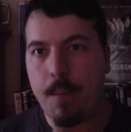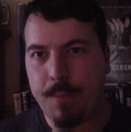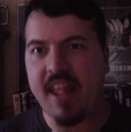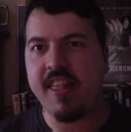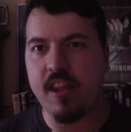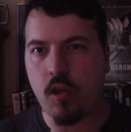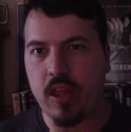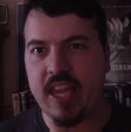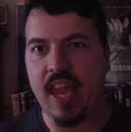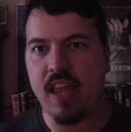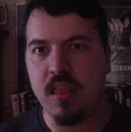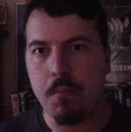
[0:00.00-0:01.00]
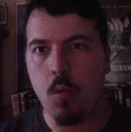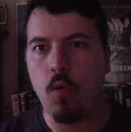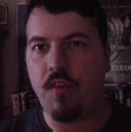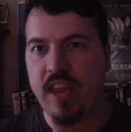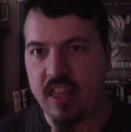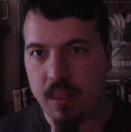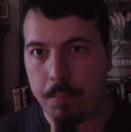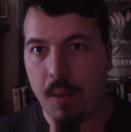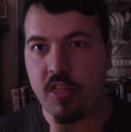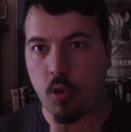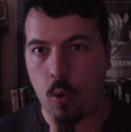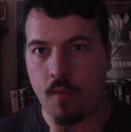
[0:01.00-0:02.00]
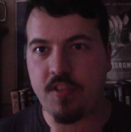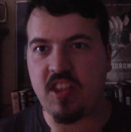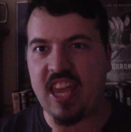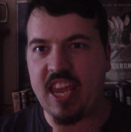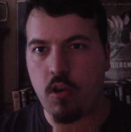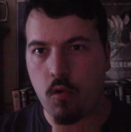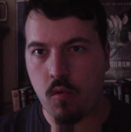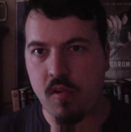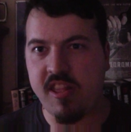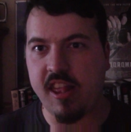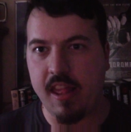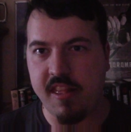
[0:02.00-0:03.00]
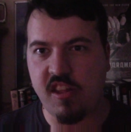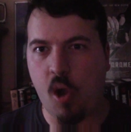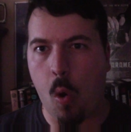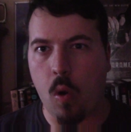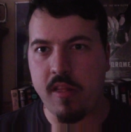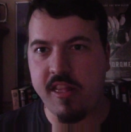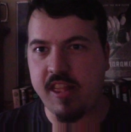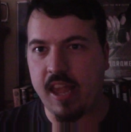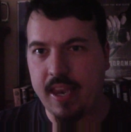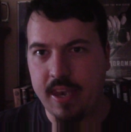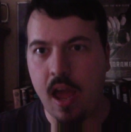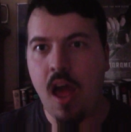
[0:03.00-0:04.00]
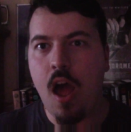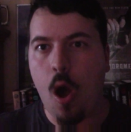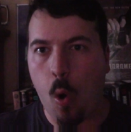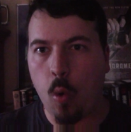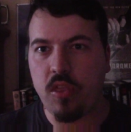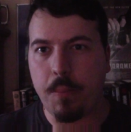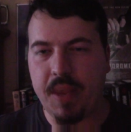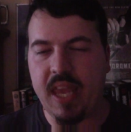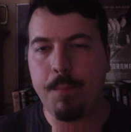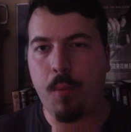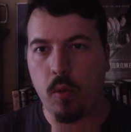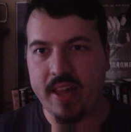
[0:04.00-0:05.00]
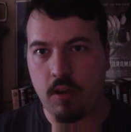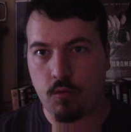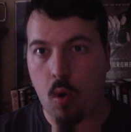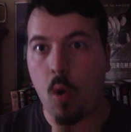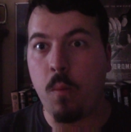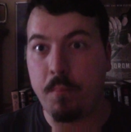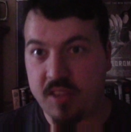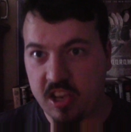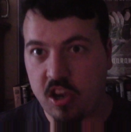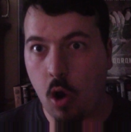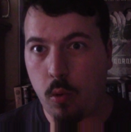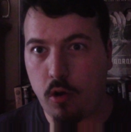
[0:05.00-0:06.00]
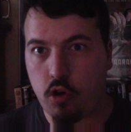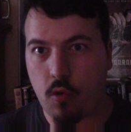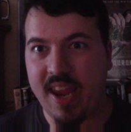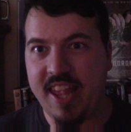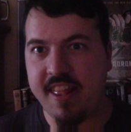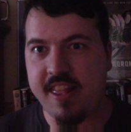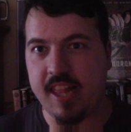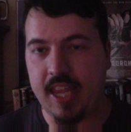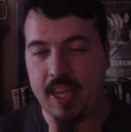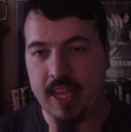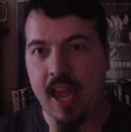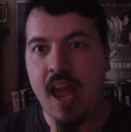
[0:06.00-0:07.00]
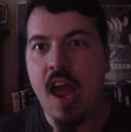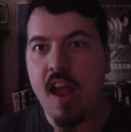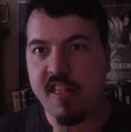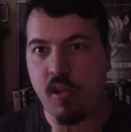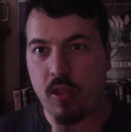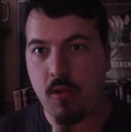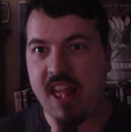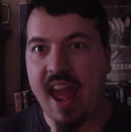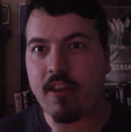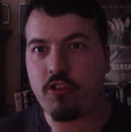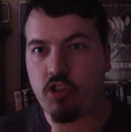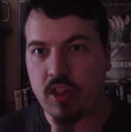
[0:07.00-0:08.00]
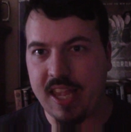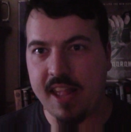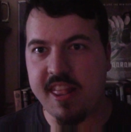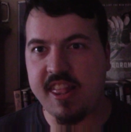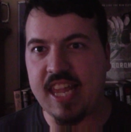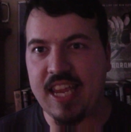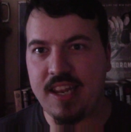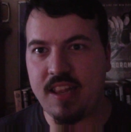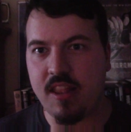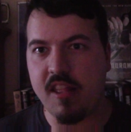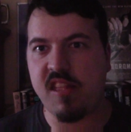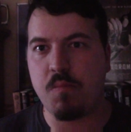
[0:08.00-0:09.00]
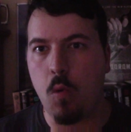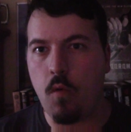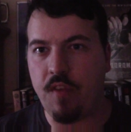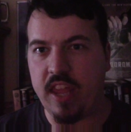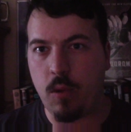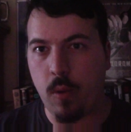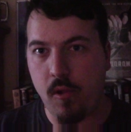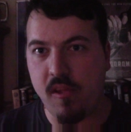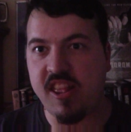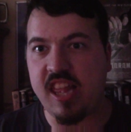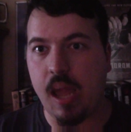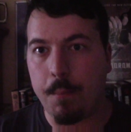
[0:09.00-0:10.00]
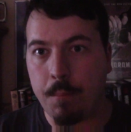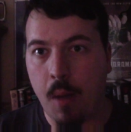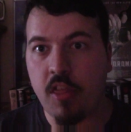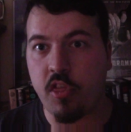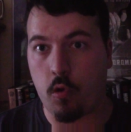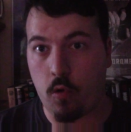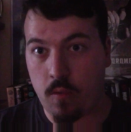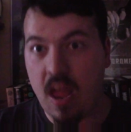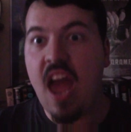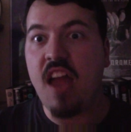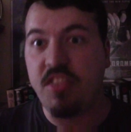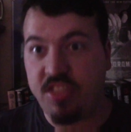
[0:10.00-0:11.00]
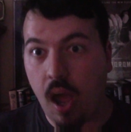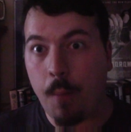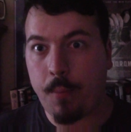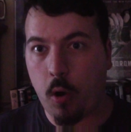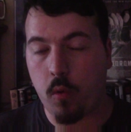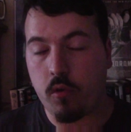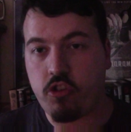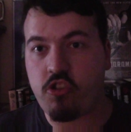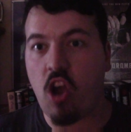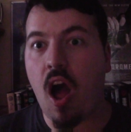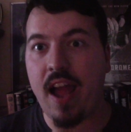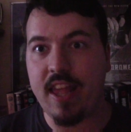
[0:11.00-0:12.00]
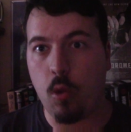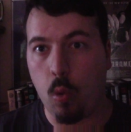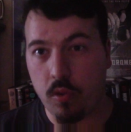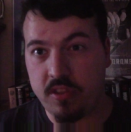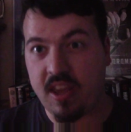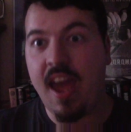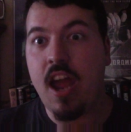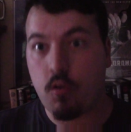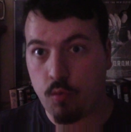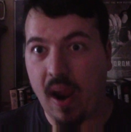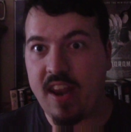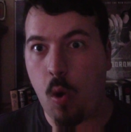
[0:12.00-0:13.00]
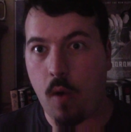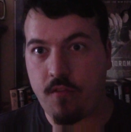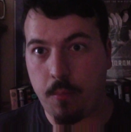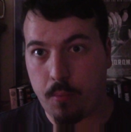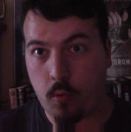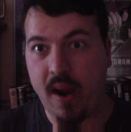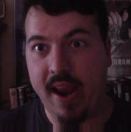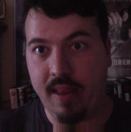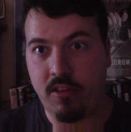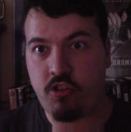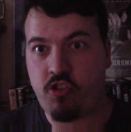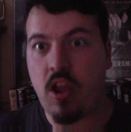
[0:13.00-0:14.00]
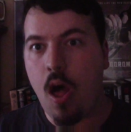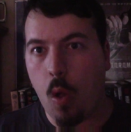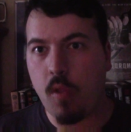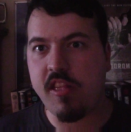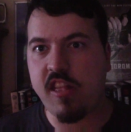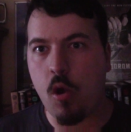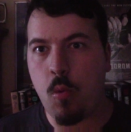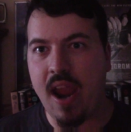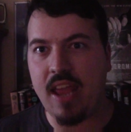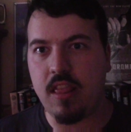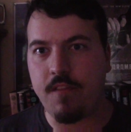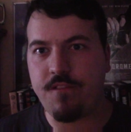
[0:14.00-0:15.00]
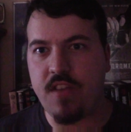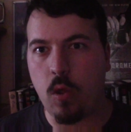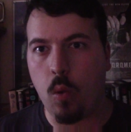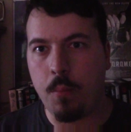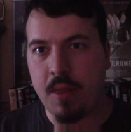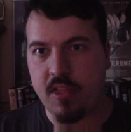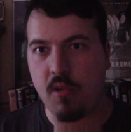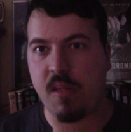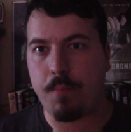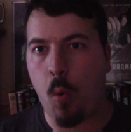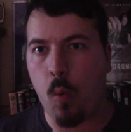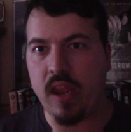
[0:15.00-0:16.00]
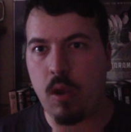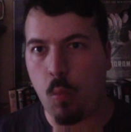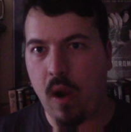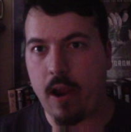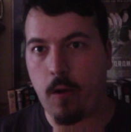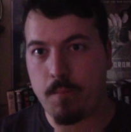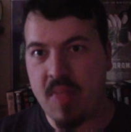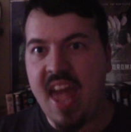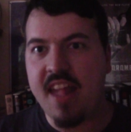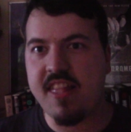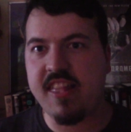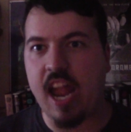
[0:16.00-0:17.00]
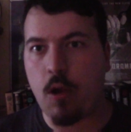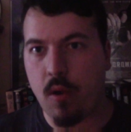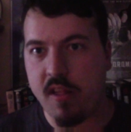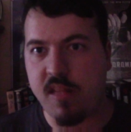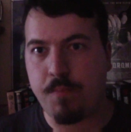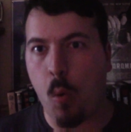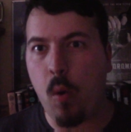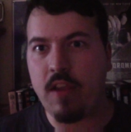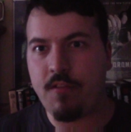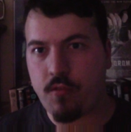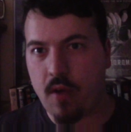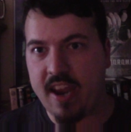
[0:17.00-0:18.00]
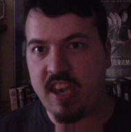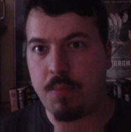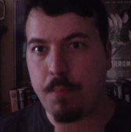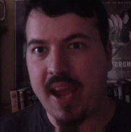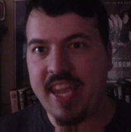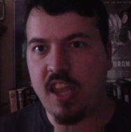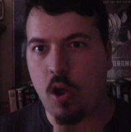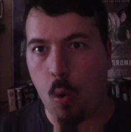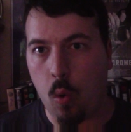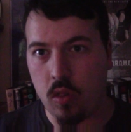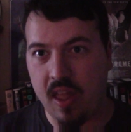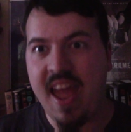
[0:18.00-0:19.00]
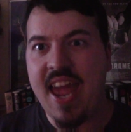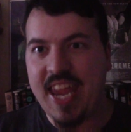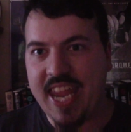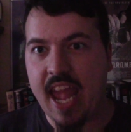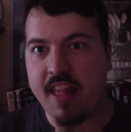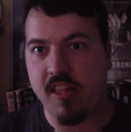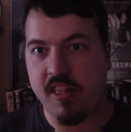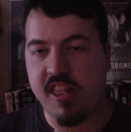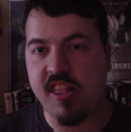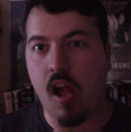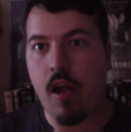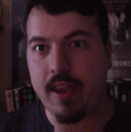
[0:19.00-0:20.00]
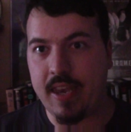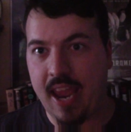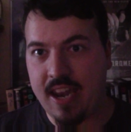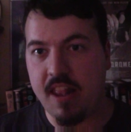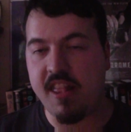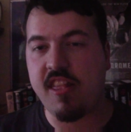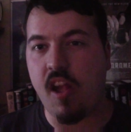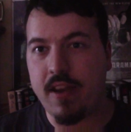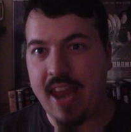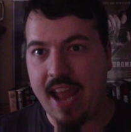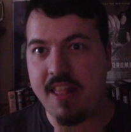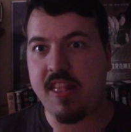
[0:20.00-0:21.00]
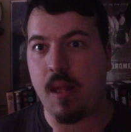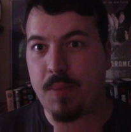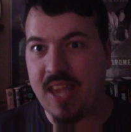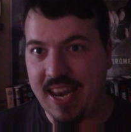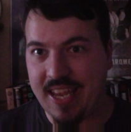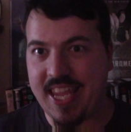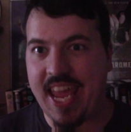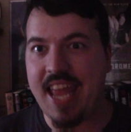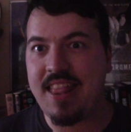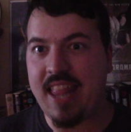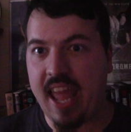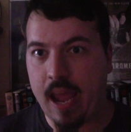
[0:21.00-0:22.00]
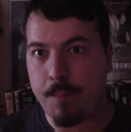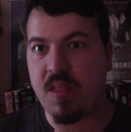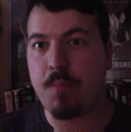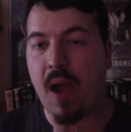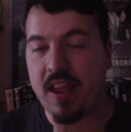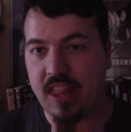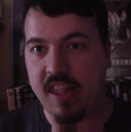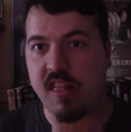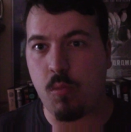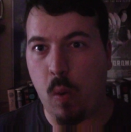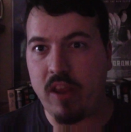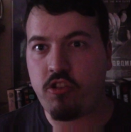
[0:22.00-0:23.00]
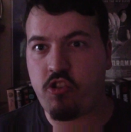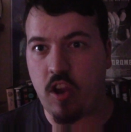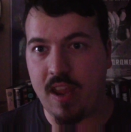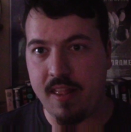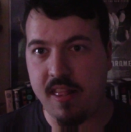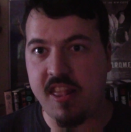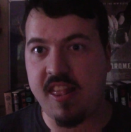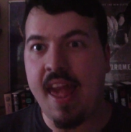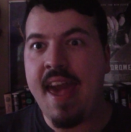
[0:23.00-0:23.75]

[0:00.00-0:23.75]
basically in the movie, the Mother of Tears is causing all the people in Rome to go crazy. So there's actually a scene in this movie where you see a mother dump her child right off a bridge. Also in the film, there's a point where Sarah's boyfriend, Michael, he has a son, and his son ends up getting kidnapped by these witches,